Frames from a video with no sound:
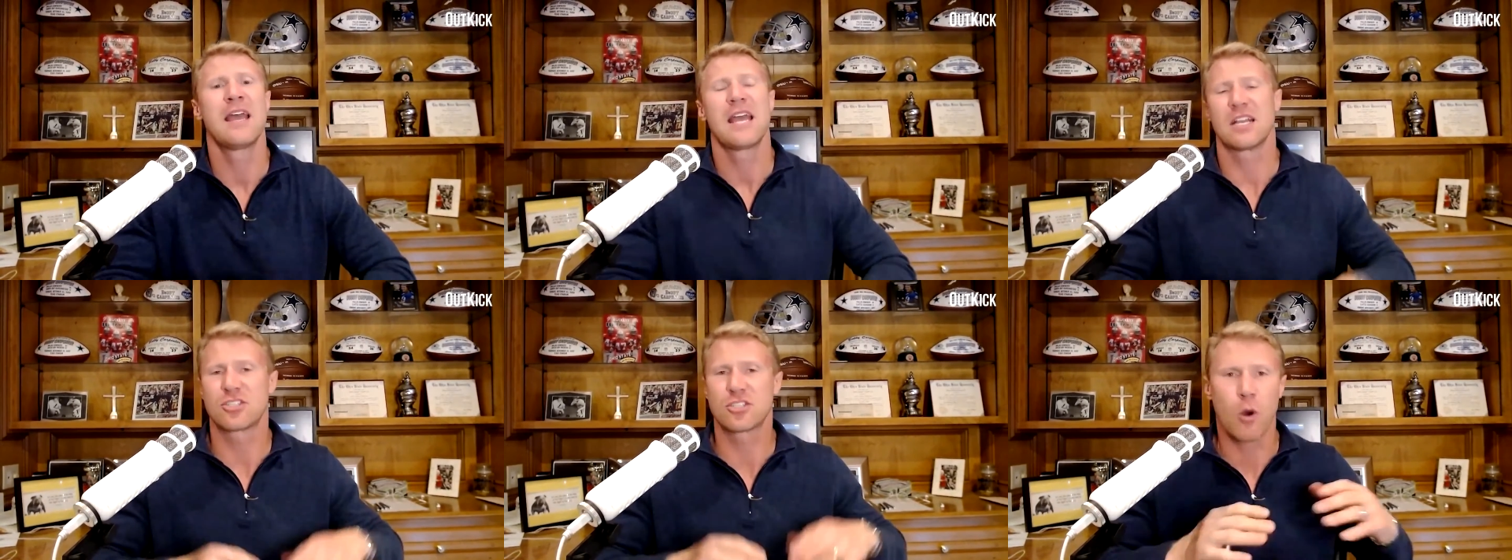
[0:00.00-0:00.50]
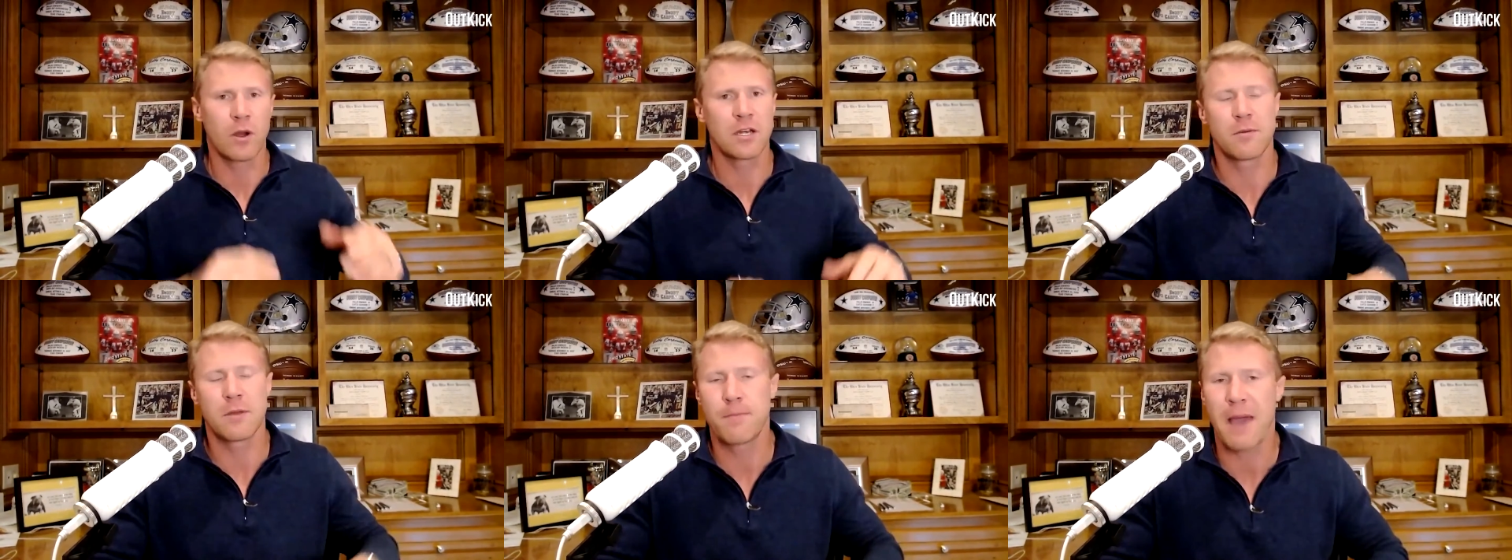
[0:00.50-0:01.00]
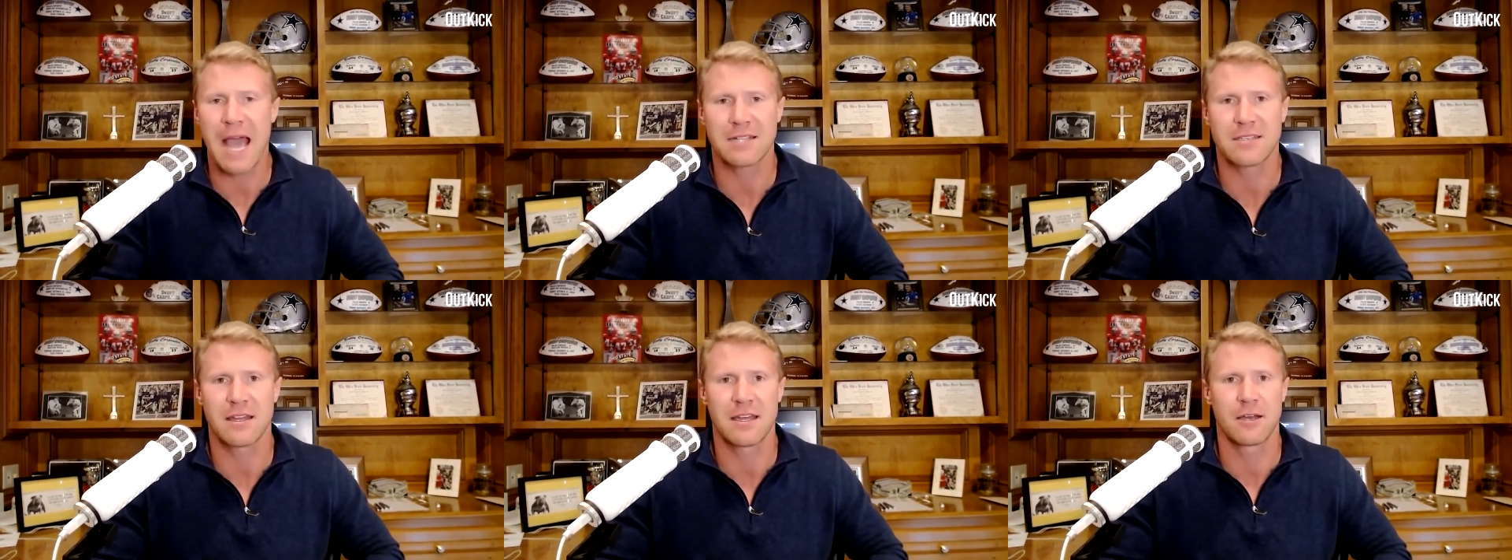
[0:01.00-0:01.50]
It's going to be packed
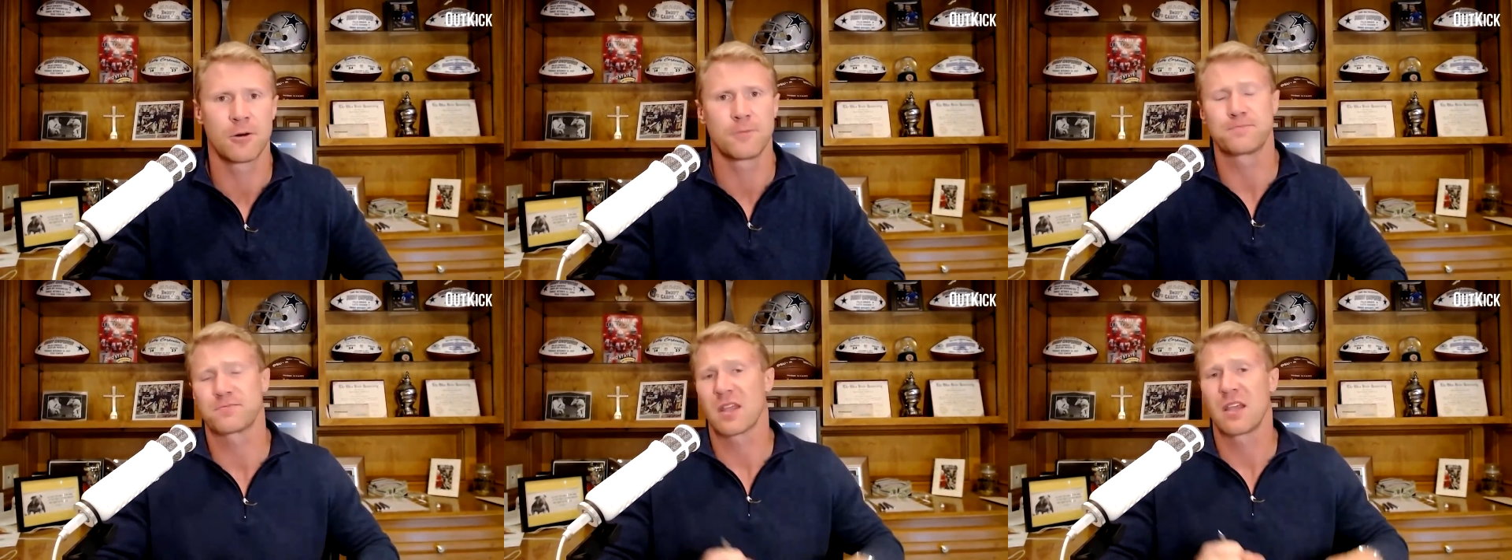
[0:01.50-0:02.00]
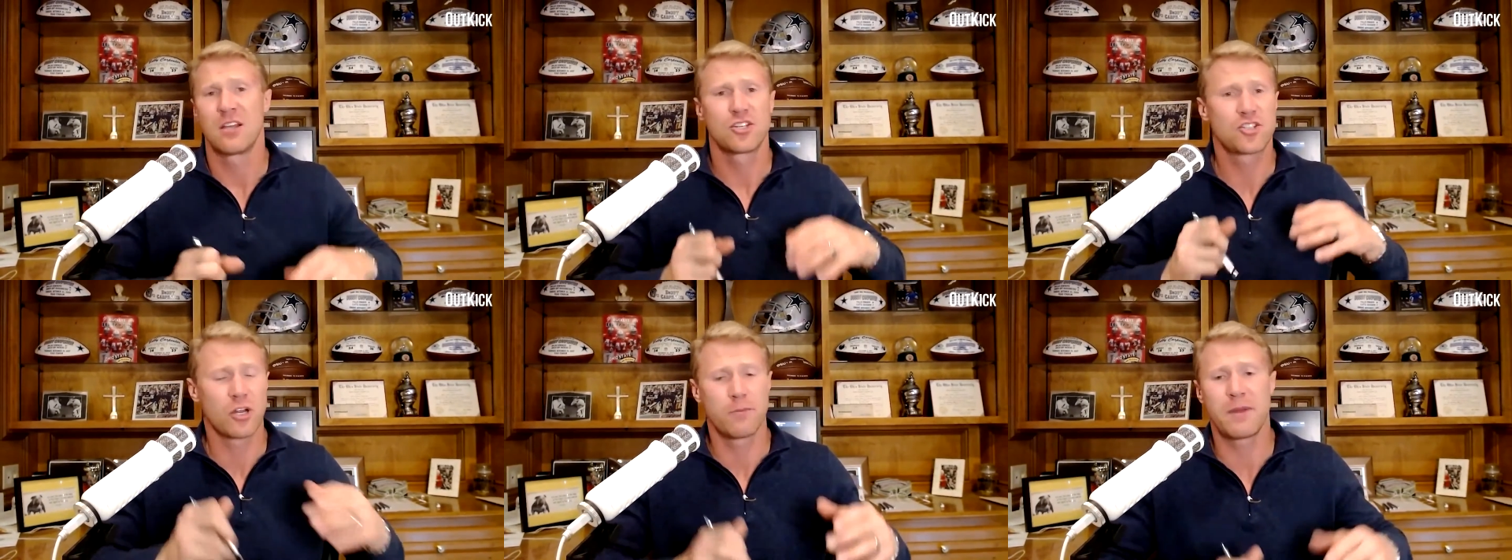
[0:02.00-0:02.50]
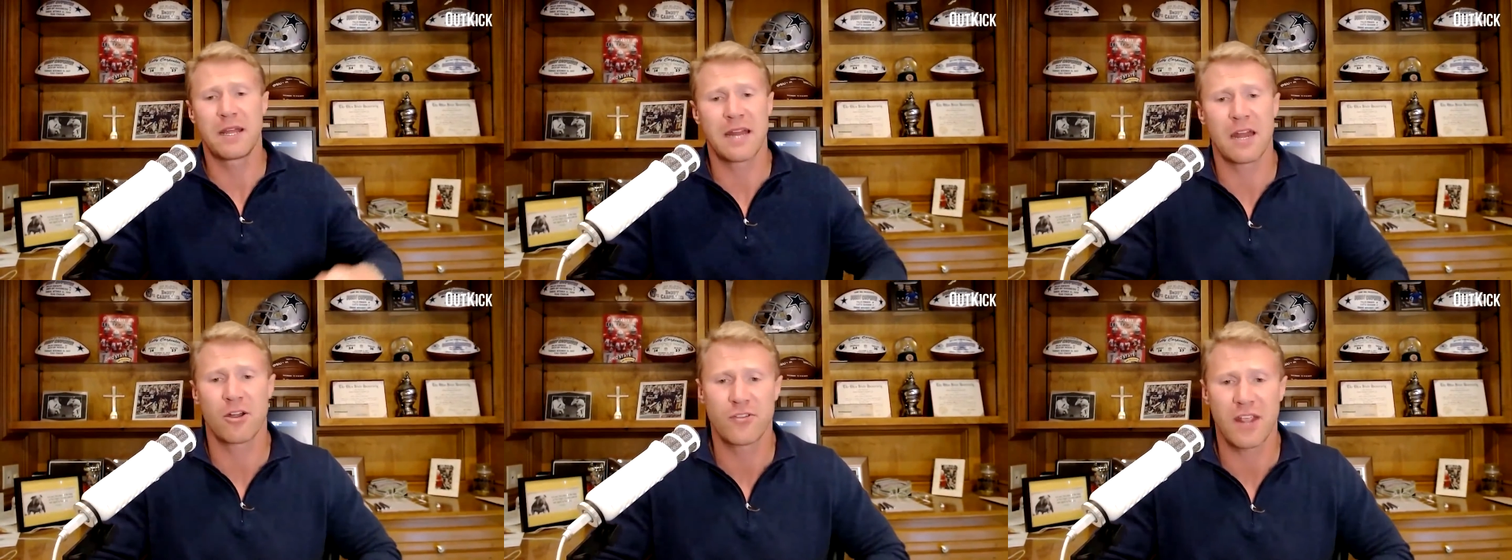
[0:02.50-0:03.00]
to the hilt. Should be an
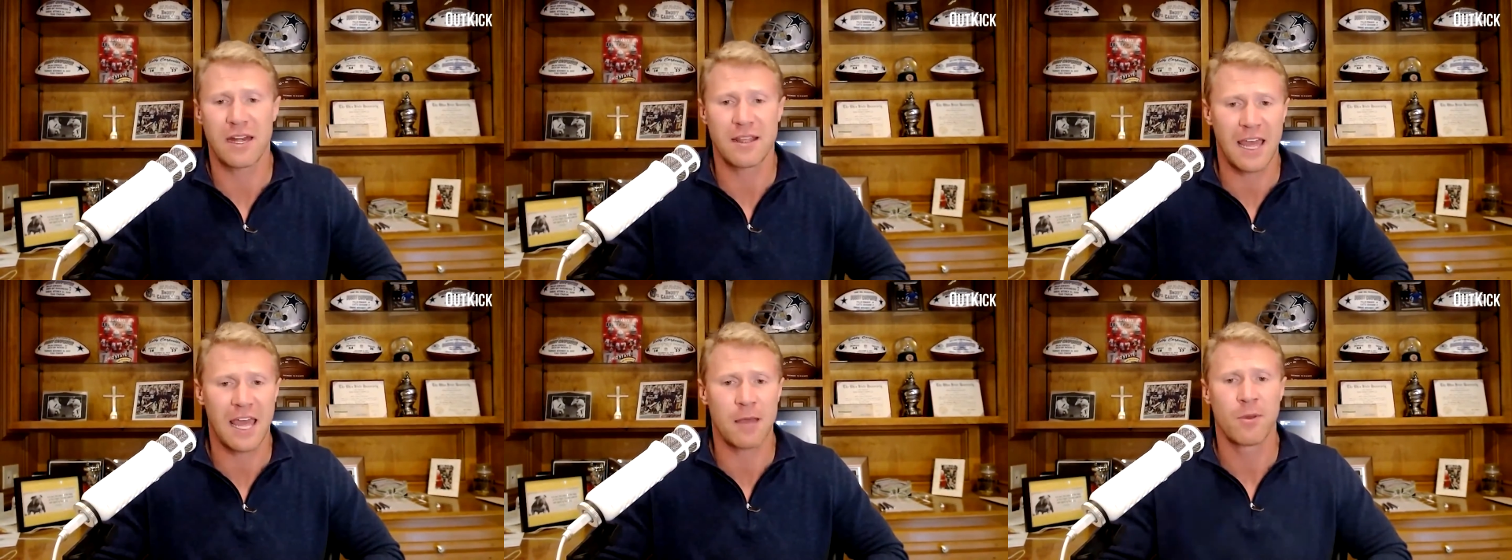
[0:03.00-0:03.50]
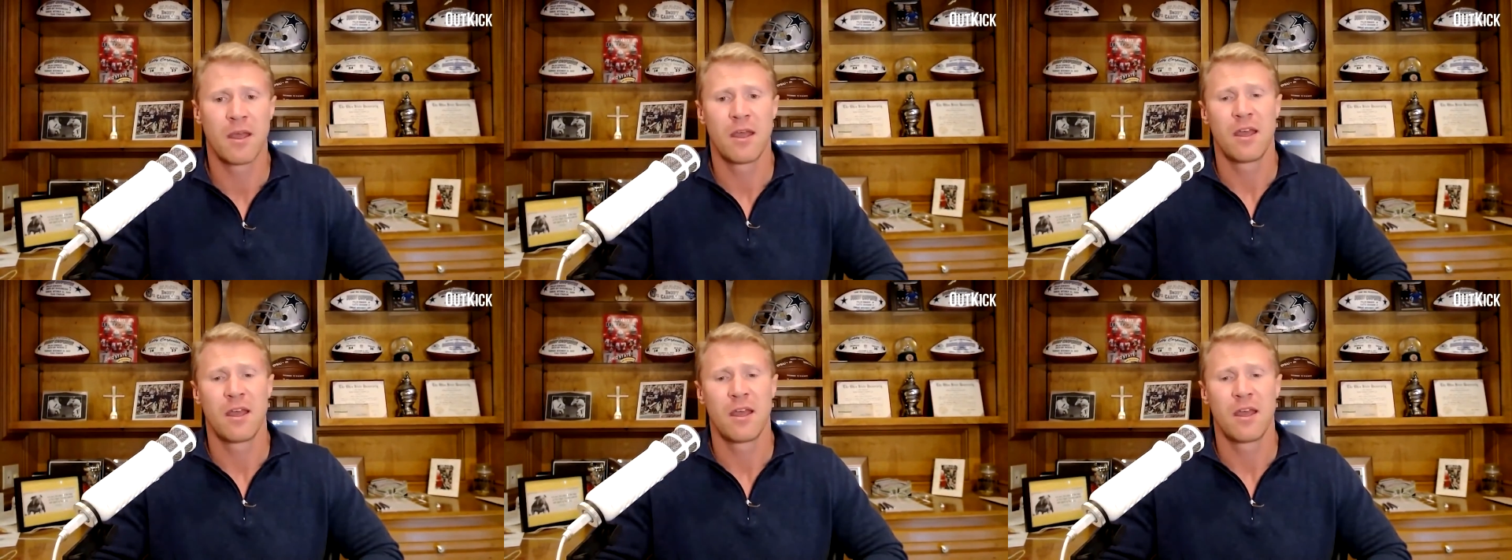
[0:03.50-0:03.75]
entertaining game.